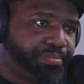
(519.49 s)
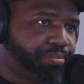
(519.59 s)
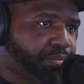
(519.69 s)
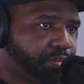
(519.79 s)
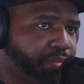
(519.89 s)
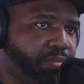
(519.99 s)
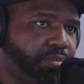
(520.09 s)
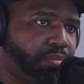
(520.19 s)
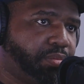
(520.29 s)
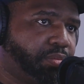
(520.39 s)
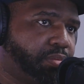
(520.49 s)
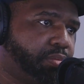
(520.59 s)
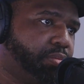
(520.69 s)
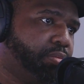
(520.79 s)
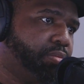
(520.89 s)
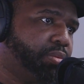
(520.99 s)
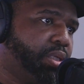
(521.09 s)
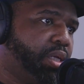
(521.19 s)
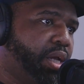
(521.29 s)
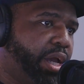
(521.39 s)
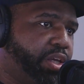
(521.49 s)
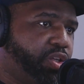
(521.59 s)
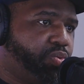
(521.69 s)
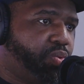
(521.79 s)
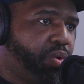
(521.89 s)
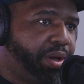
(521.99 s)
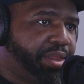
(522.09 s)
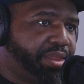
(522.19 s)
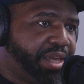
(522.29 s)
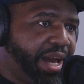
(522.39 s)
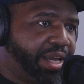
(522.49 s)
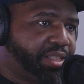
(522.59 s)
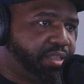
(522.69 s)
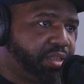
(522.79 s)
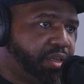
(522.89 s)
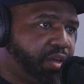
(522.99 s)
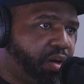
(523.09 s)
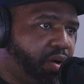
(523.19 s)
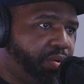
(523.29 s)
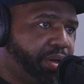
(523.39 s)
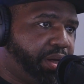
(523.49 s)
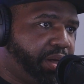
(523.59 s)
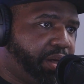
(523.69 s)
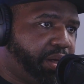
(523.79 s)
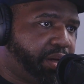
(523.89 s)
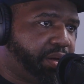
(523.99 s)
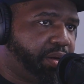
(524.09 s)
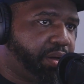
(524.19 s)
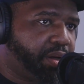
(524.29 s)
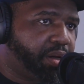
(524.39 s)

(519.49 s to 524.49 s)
And you want that to go here.